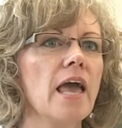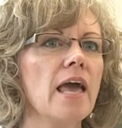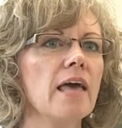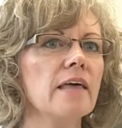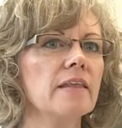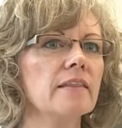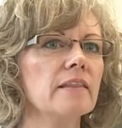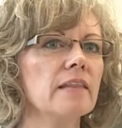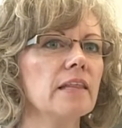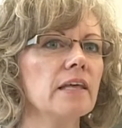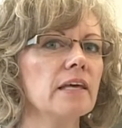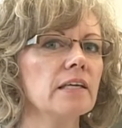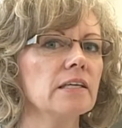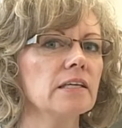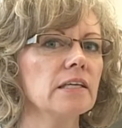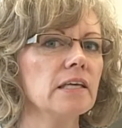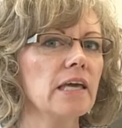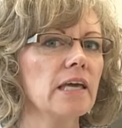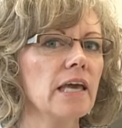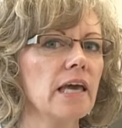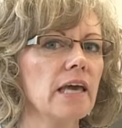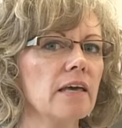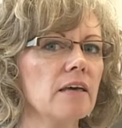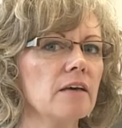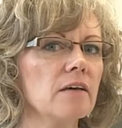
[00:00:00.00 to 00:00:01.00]
And then
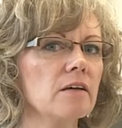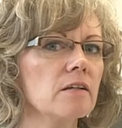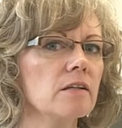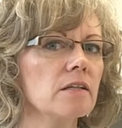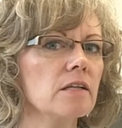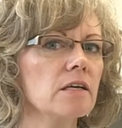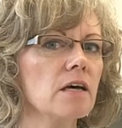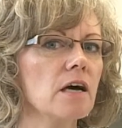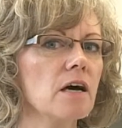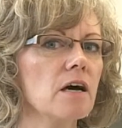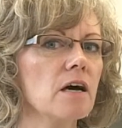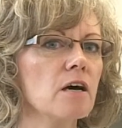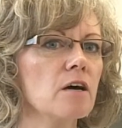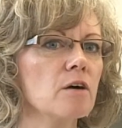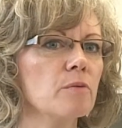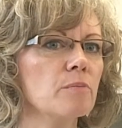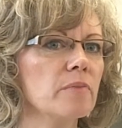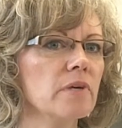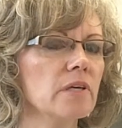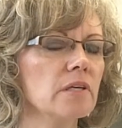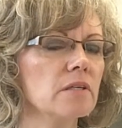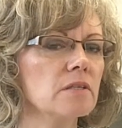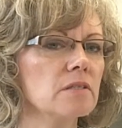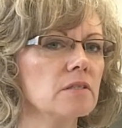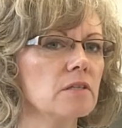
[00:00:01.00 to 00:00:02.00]
Gail
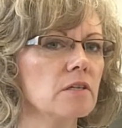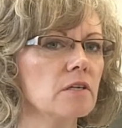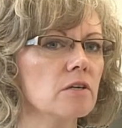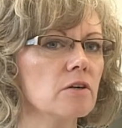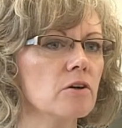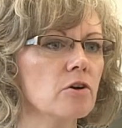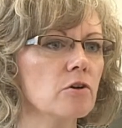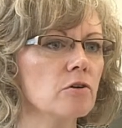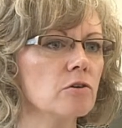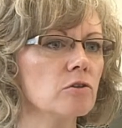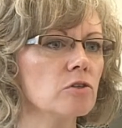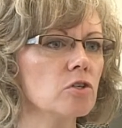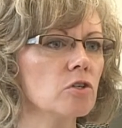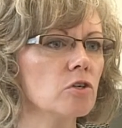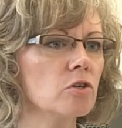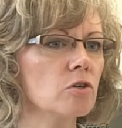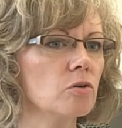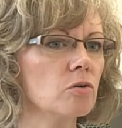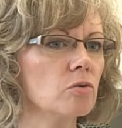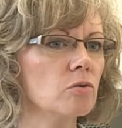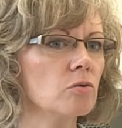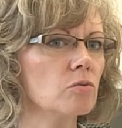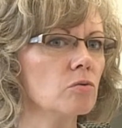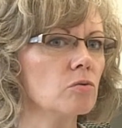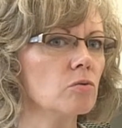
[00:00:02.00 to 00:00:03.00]
is the nurse
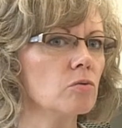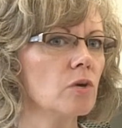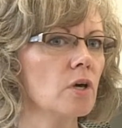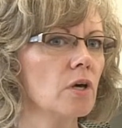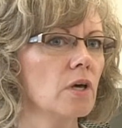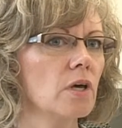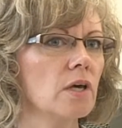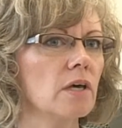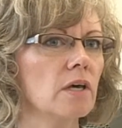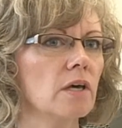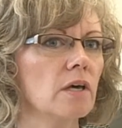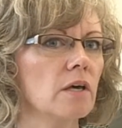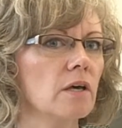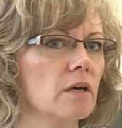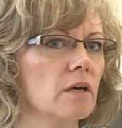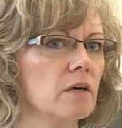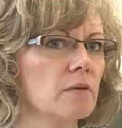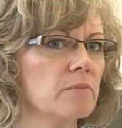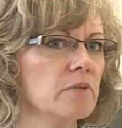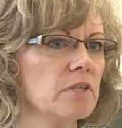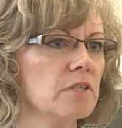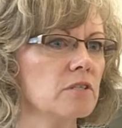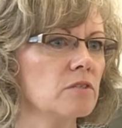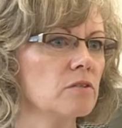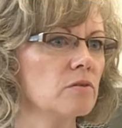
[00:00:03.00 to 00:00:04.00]
who
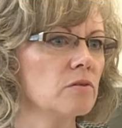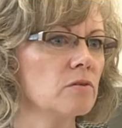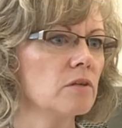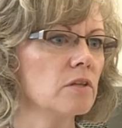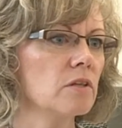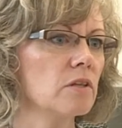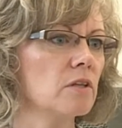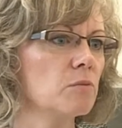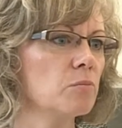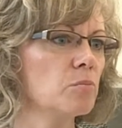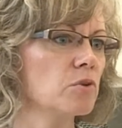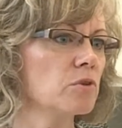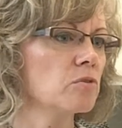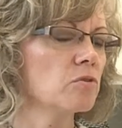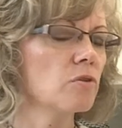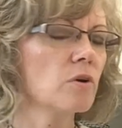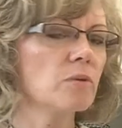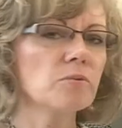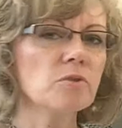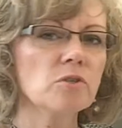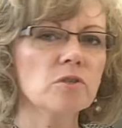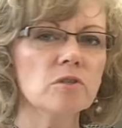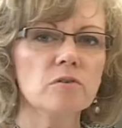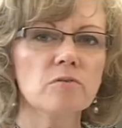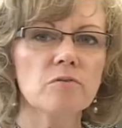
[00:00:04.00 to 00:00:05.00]
is doing the
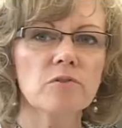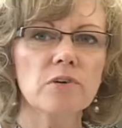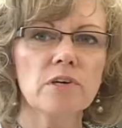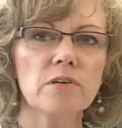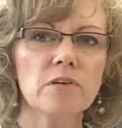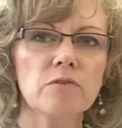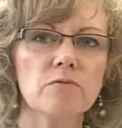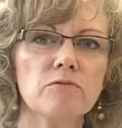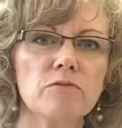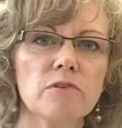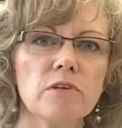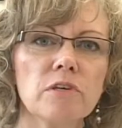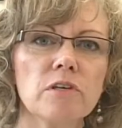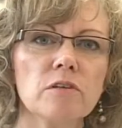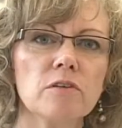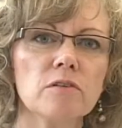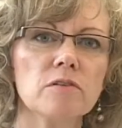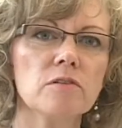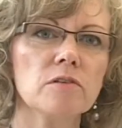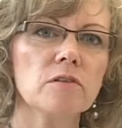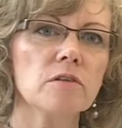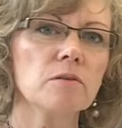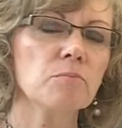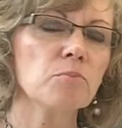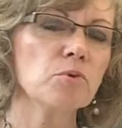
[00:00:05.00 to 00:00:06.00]
prescription
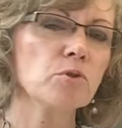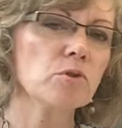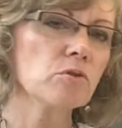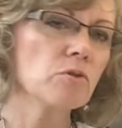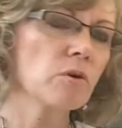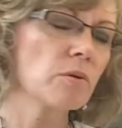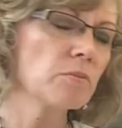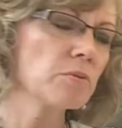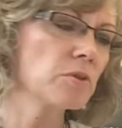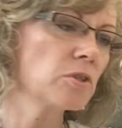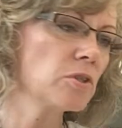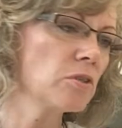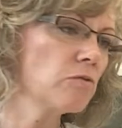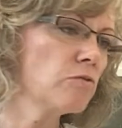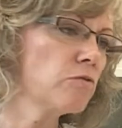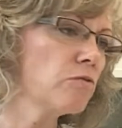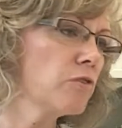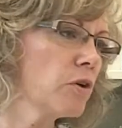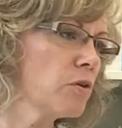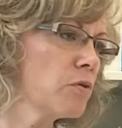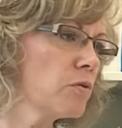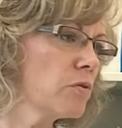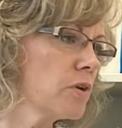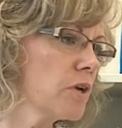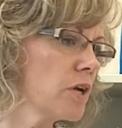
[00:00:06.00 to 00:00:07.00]
refills, the prescription
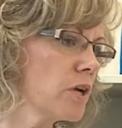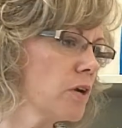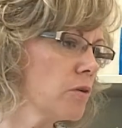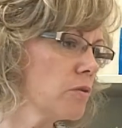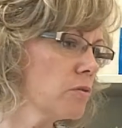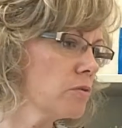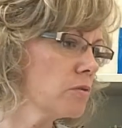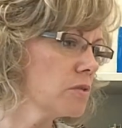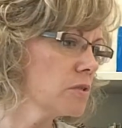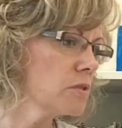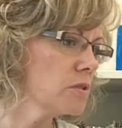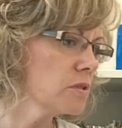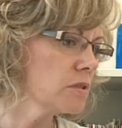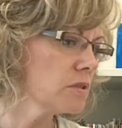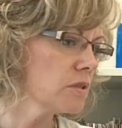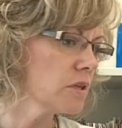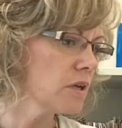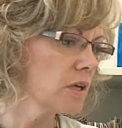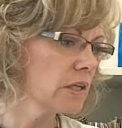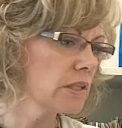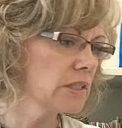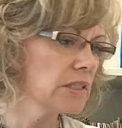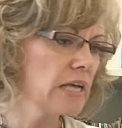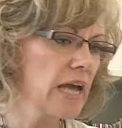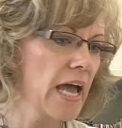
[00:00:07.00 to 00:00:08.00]
phone notes,
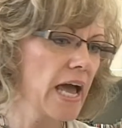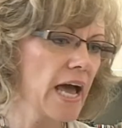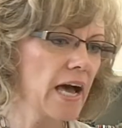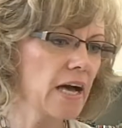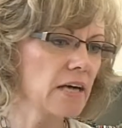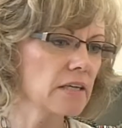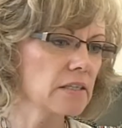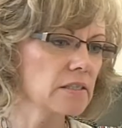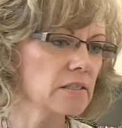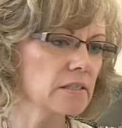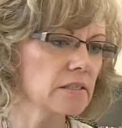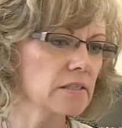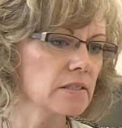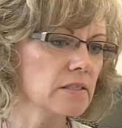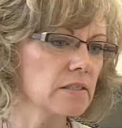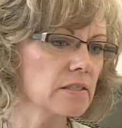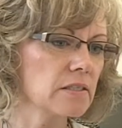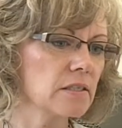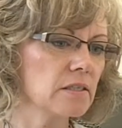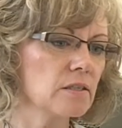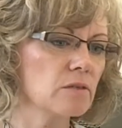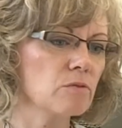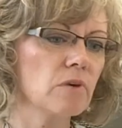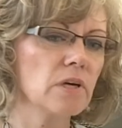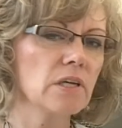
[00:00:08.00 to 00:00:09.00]

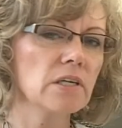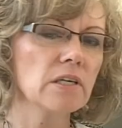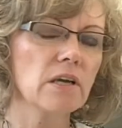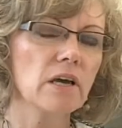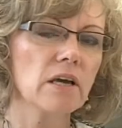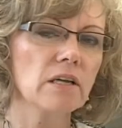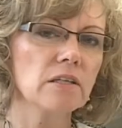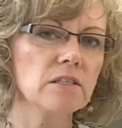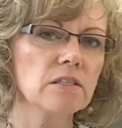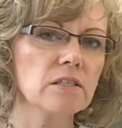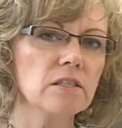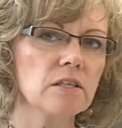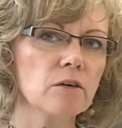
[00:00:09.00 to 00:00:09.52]
tasks, and whatnot.